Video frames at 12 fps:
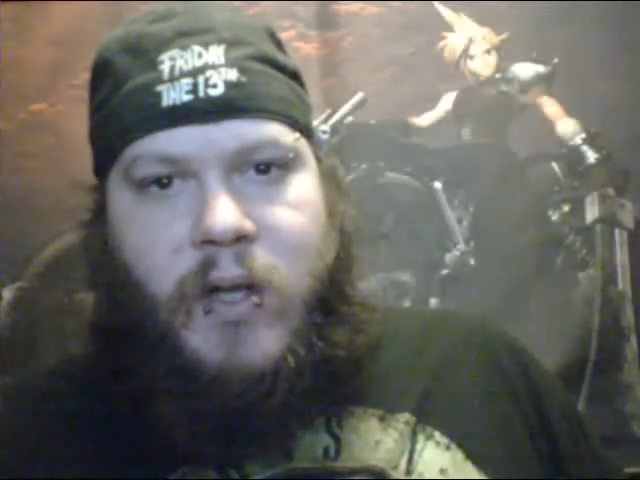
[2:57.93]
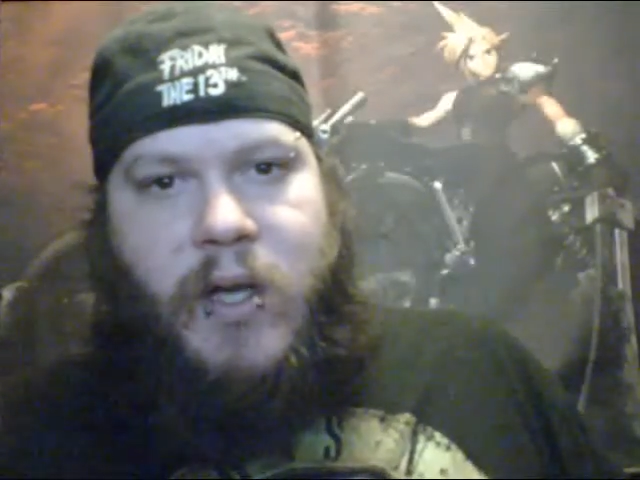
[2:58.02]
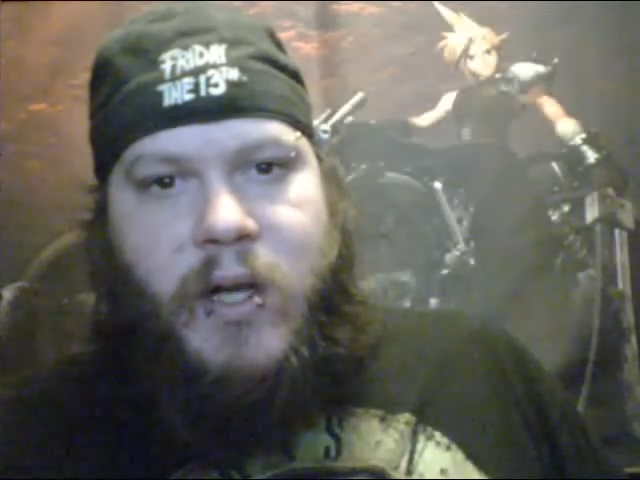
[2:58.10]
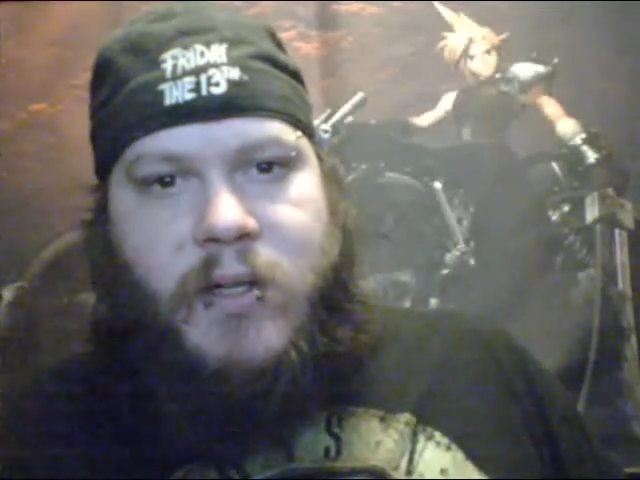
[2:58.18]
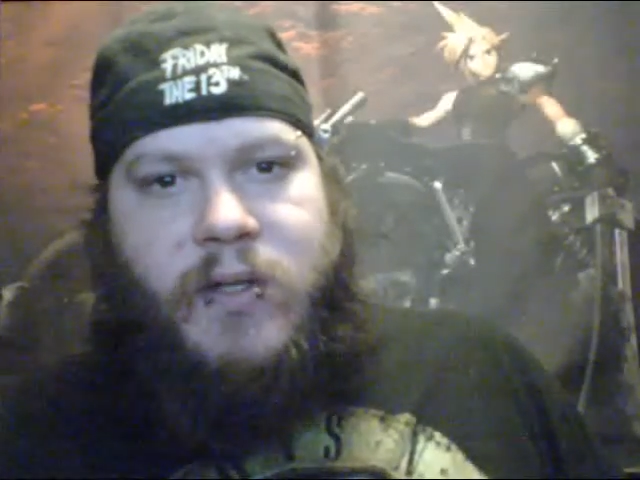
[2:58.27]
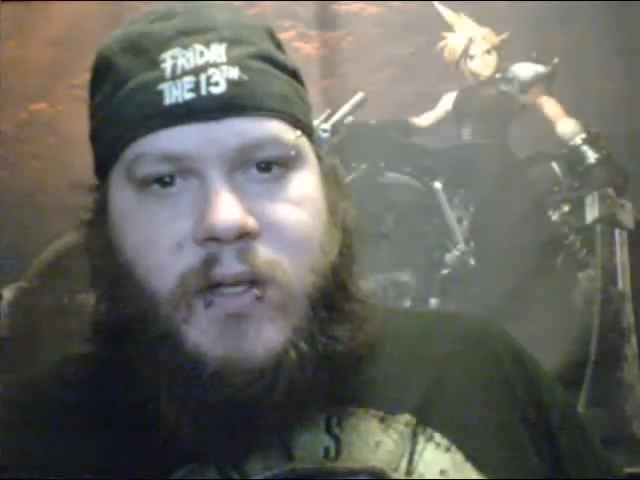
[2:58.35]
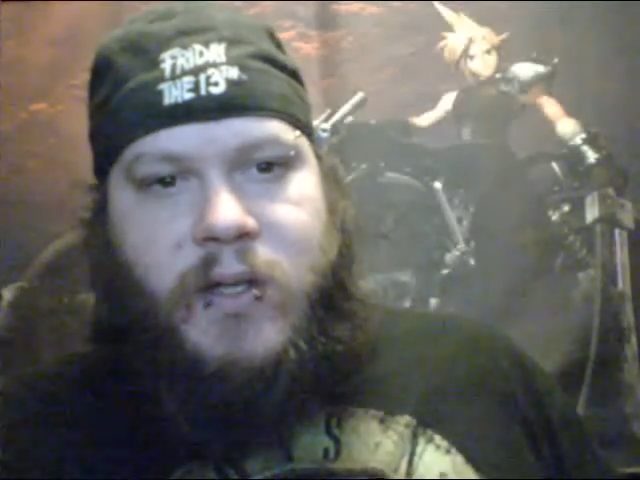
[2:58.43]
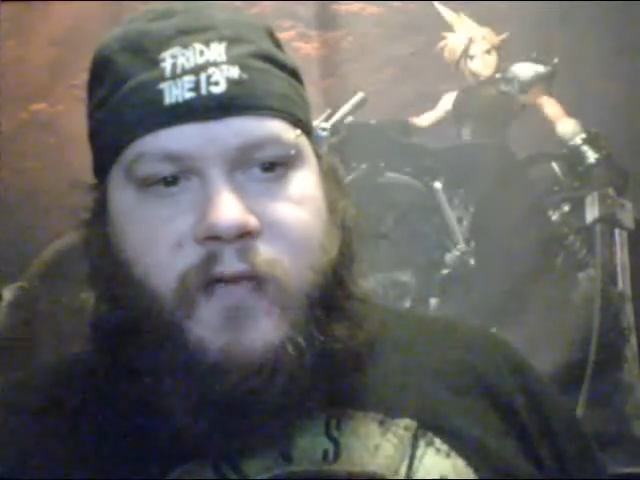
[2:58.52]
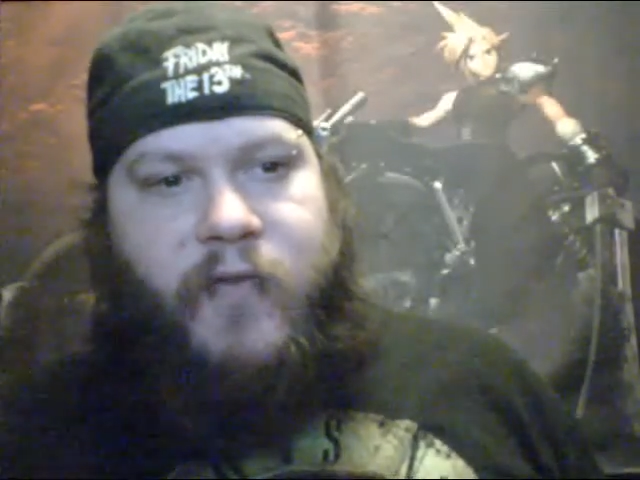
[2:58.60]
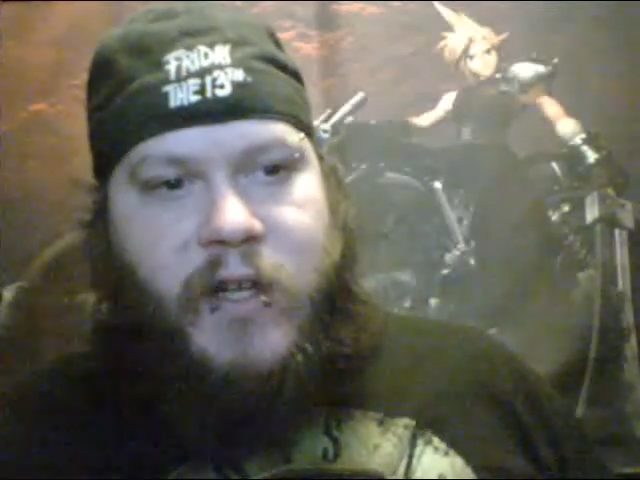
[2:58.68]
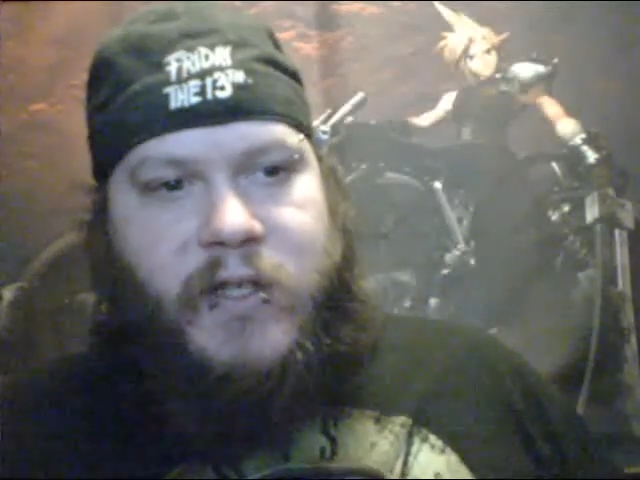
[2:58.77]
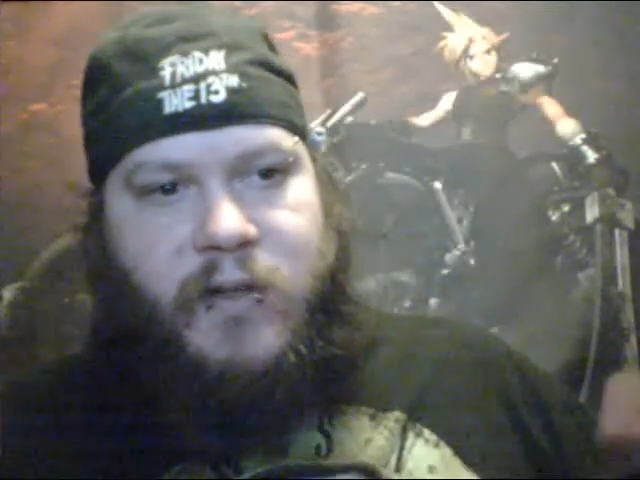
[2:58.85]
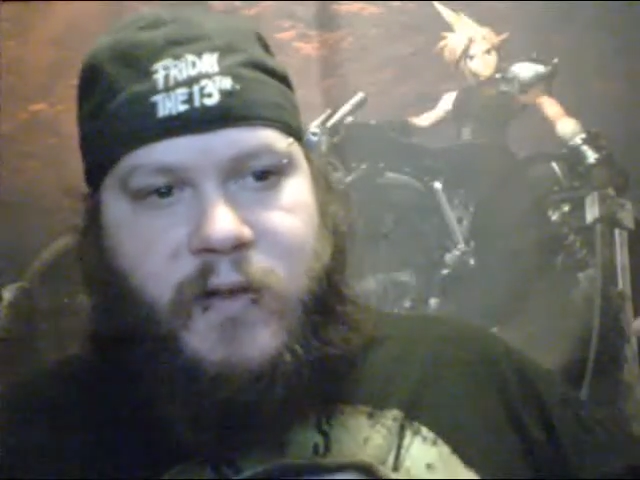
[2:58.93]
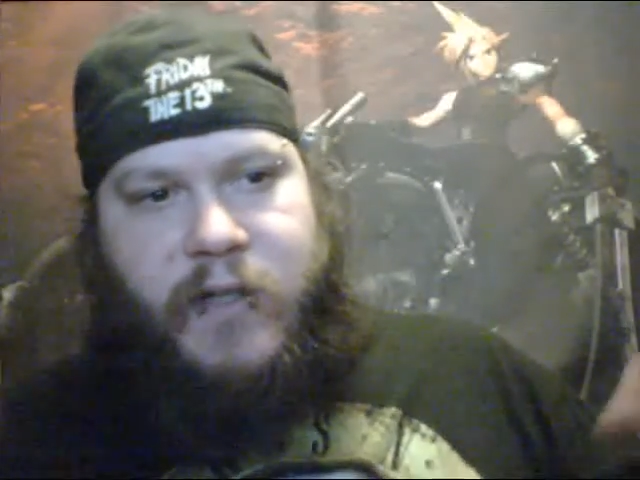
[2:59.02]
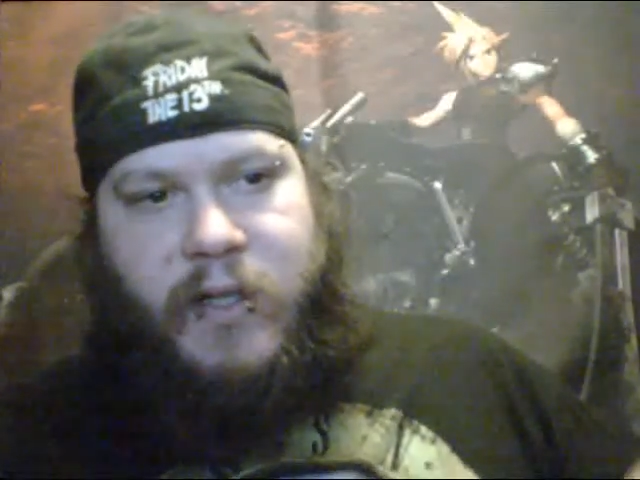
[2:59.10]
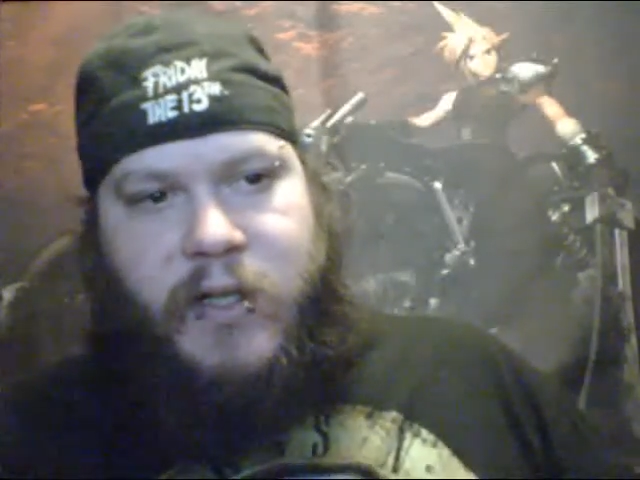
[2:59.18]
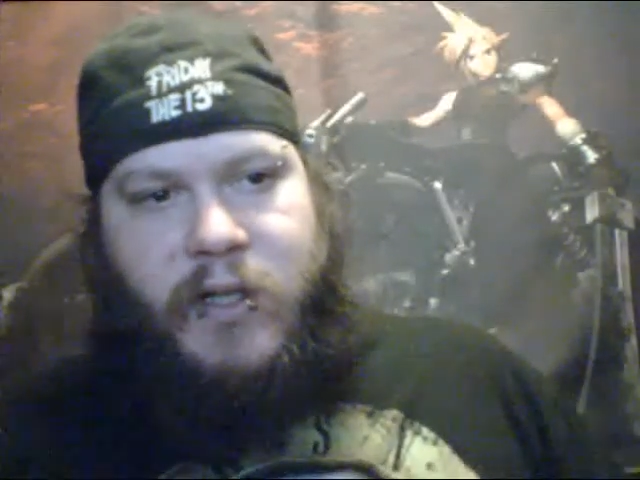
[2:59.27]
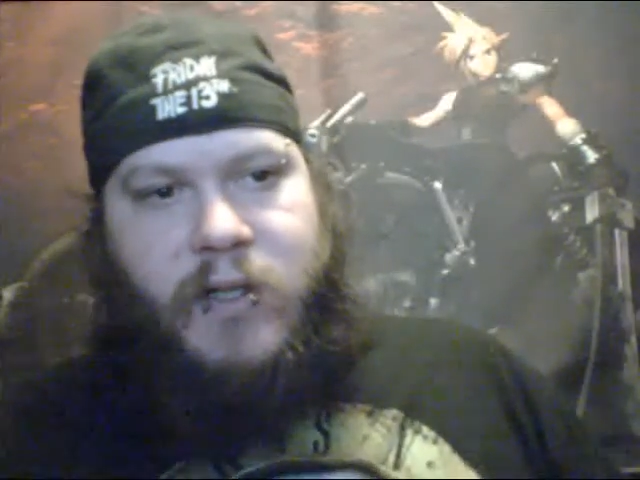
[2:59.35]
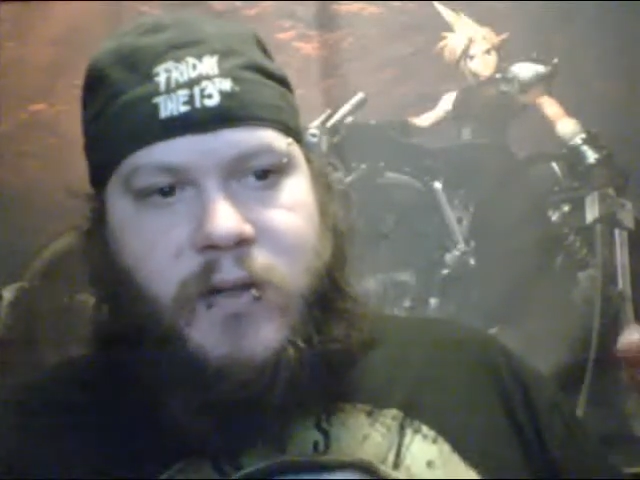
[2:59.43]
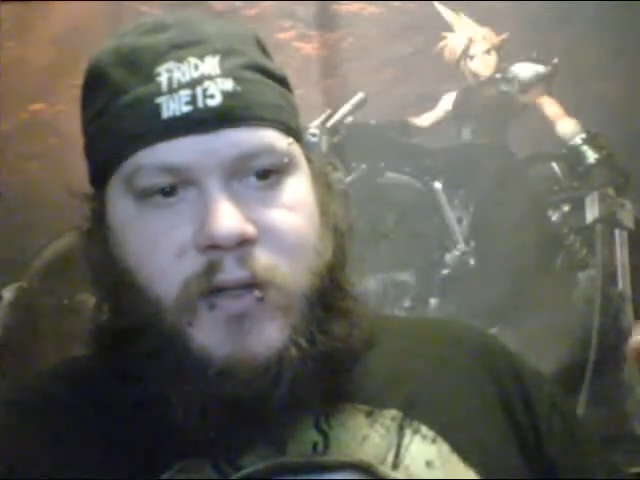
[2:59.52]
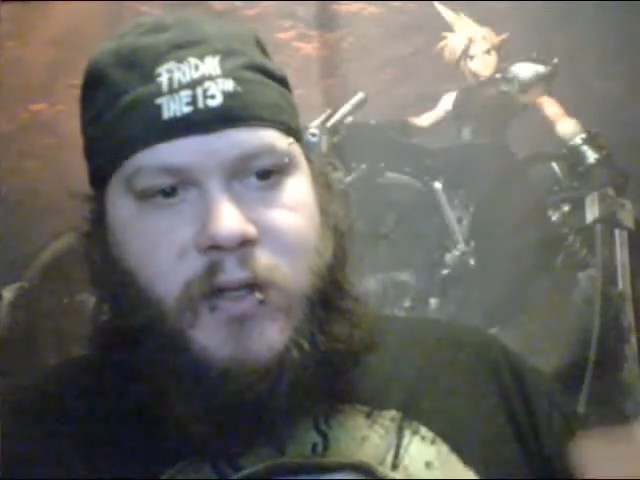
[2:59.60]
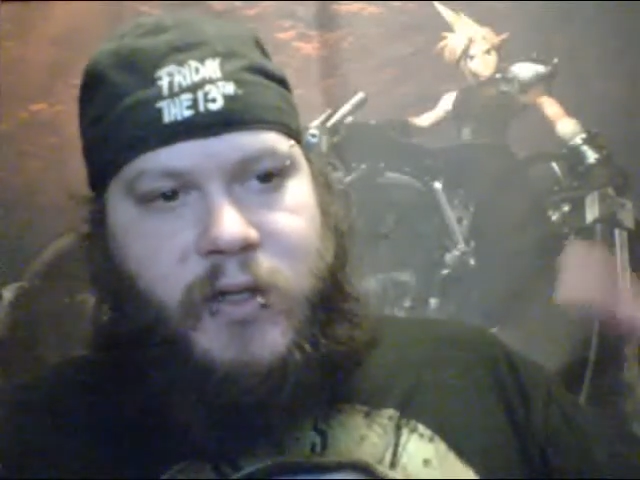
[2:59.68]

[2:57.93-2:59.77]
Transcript: yeah, it's a device that'll tell you,